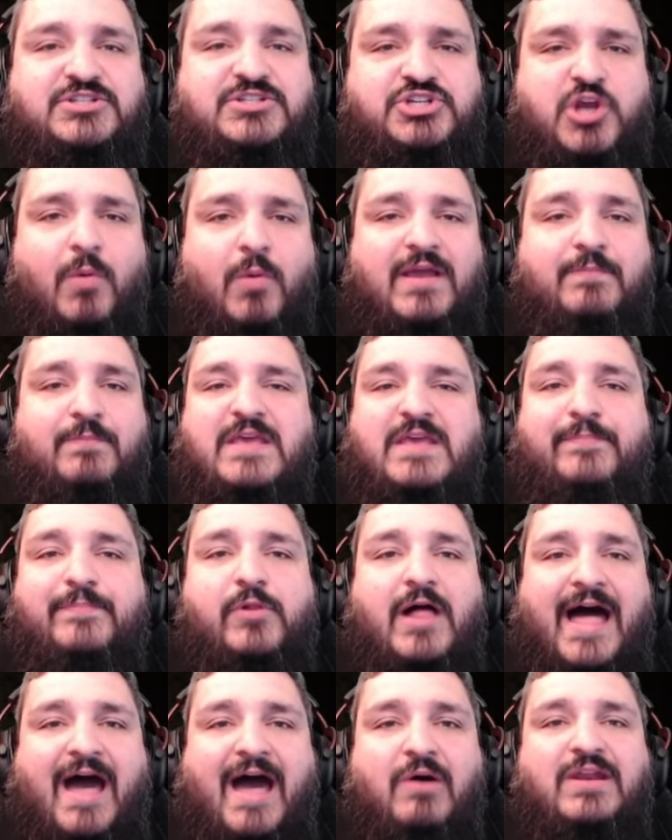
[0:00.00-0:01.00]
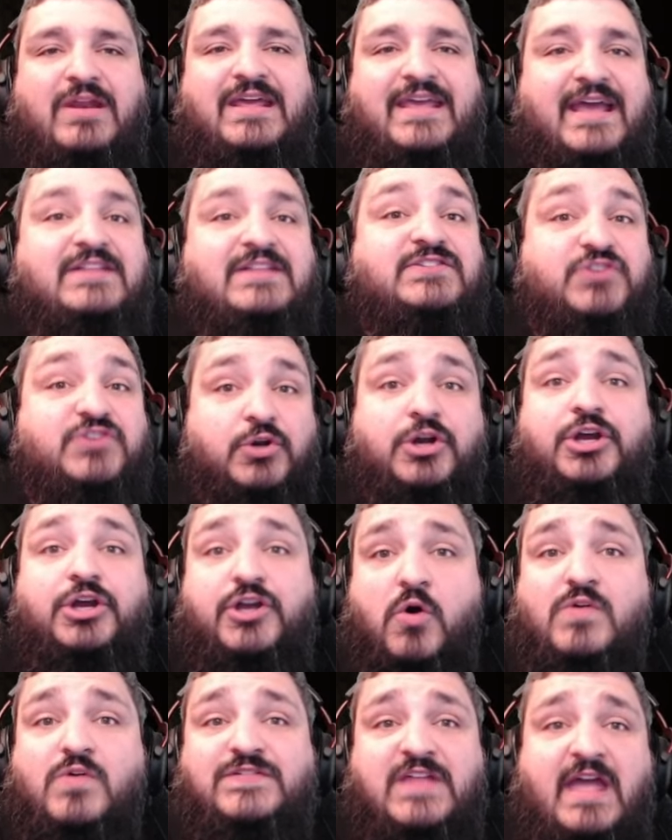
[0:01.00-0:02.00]
showing people how to get certain
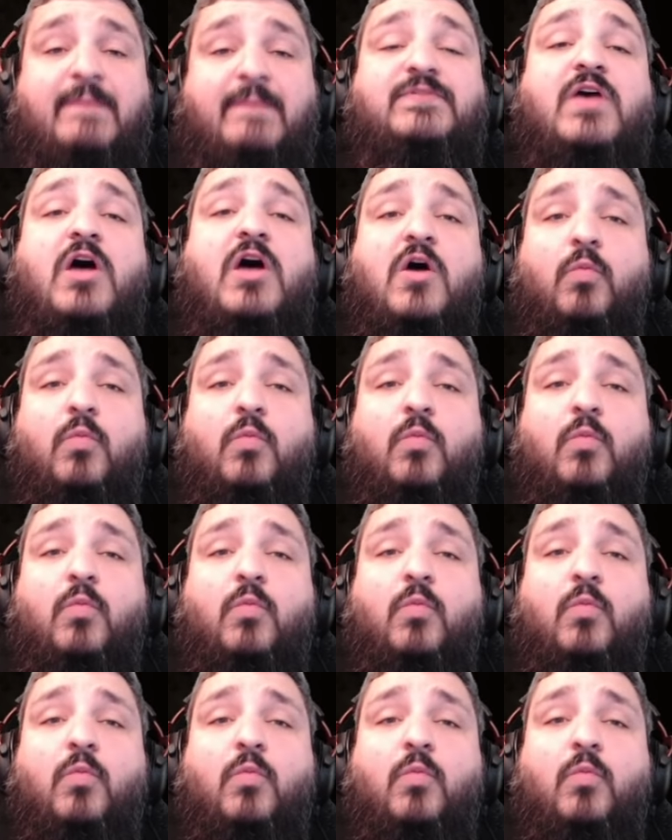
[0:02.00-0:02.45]
ghost types